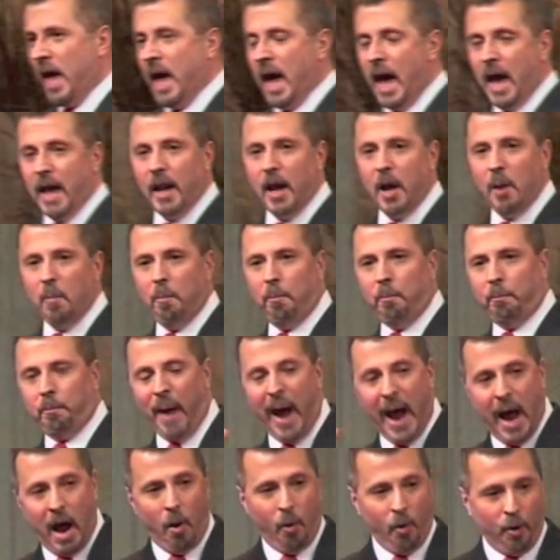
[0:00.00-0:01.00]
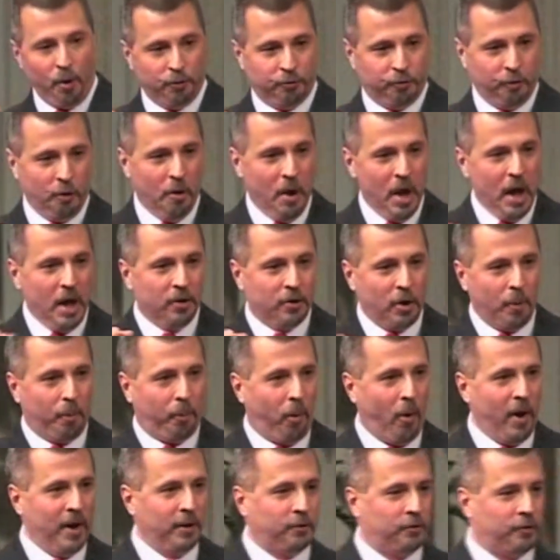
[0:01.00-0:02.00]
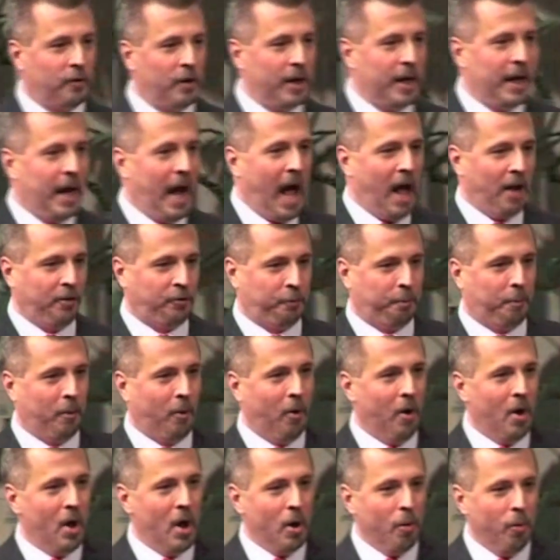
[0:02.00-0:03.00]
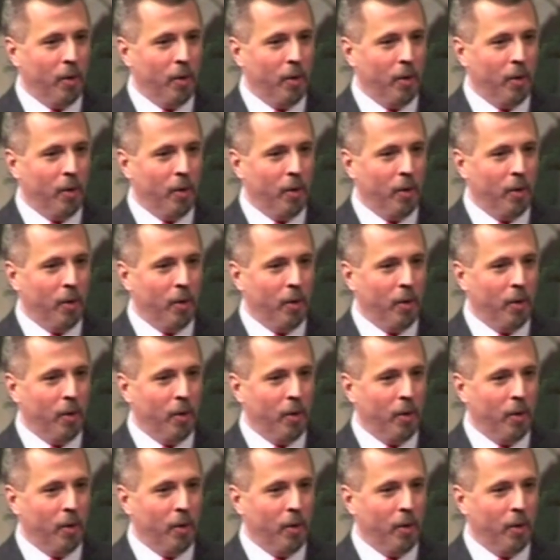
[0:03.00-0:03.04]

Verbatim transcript: and empowers you to preach the gospel